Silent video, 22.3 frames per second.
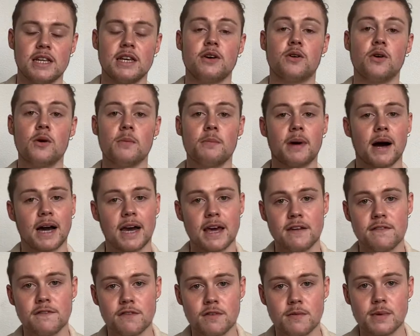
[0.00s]
going back
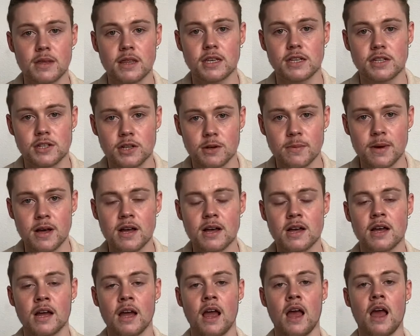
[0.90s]
in for him in the summer.
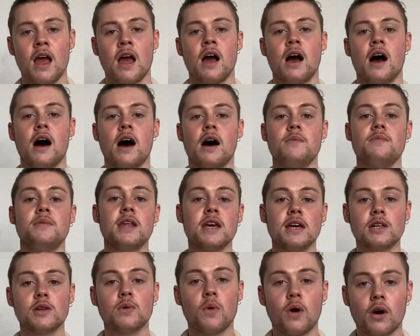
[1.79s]

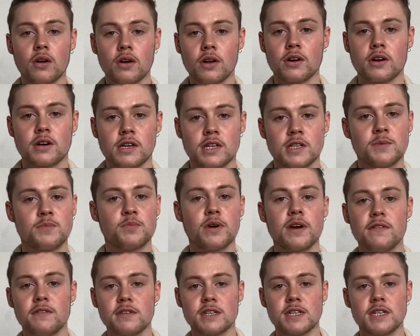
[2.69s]
Neil Warnock has
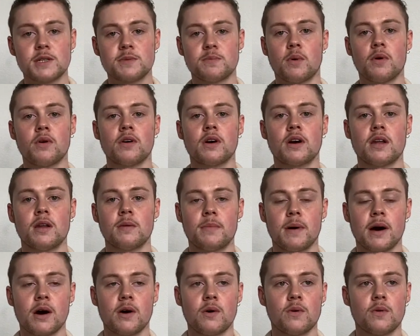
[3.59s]
previously spoken
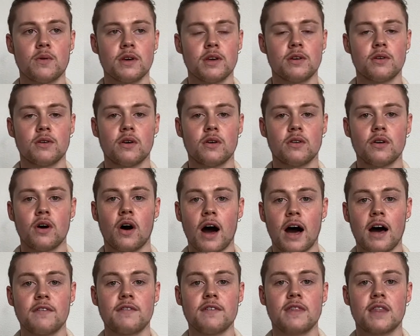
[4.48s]
about, not
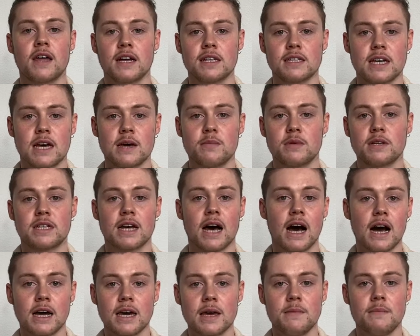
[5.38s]
having that type of
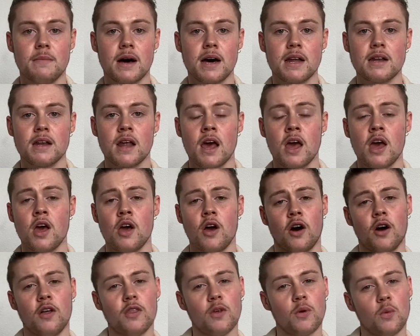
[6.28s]
target man. And there